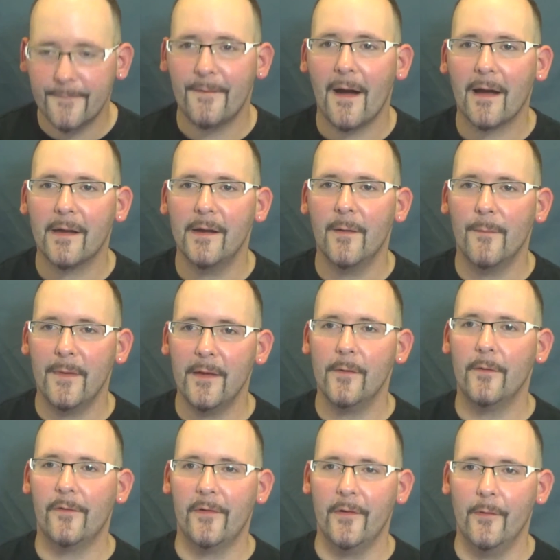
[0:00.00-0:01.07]
fucking
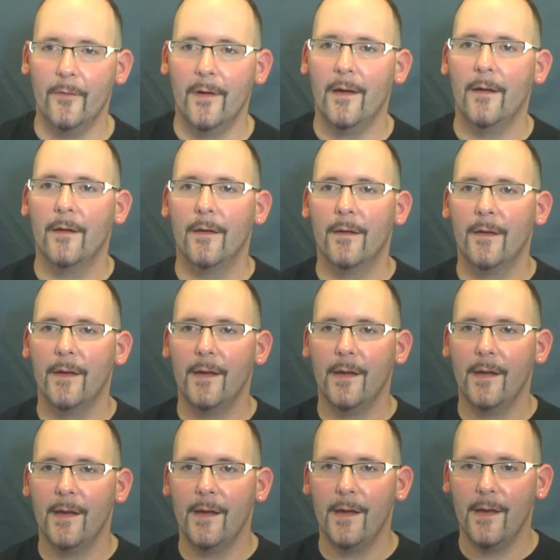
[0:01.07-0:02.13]
amuse you.
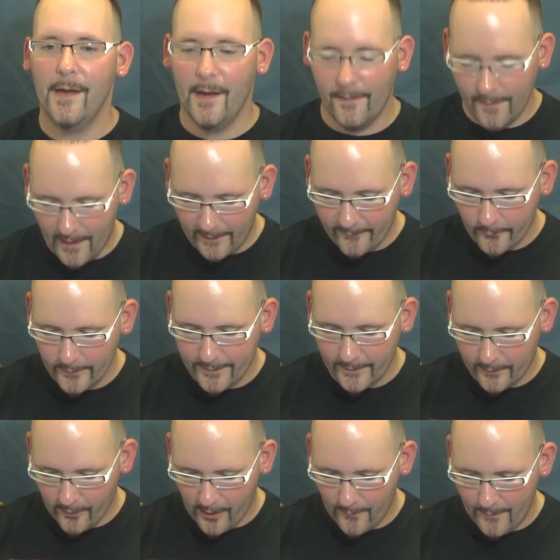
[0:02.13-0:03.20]
And that's what the
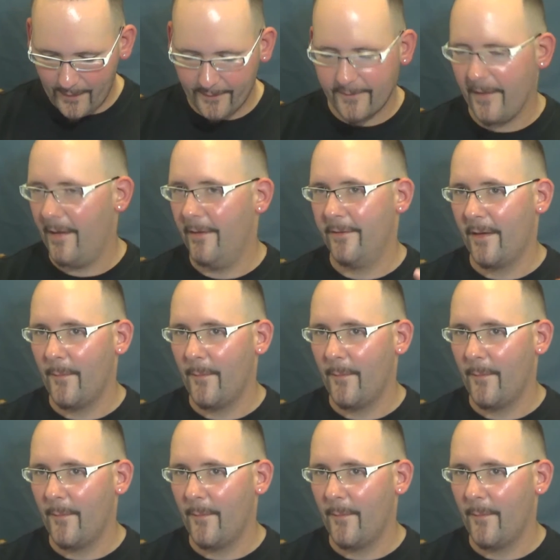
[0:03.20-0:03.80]
comment says.